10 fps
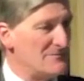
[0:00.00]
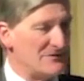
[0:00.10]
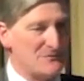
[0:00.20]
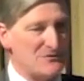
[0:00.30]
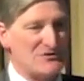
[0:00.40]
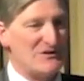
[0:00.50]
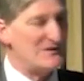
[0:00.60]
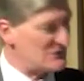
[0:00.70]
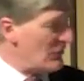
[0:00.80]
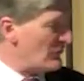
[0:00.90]
But it was
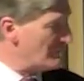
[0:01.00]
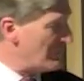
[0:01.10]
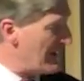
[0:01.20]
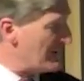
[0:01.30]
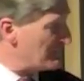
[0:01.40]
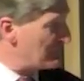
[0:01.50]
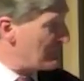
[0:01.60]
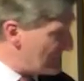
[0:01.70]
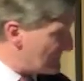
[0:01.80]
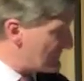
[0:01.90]
seized on by the
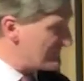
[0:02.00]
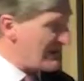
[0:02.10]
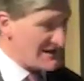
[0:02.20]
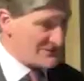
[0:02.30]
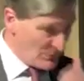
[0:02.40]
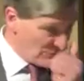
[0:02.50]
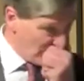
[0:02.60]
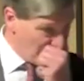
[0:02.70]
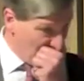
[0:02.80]
press and also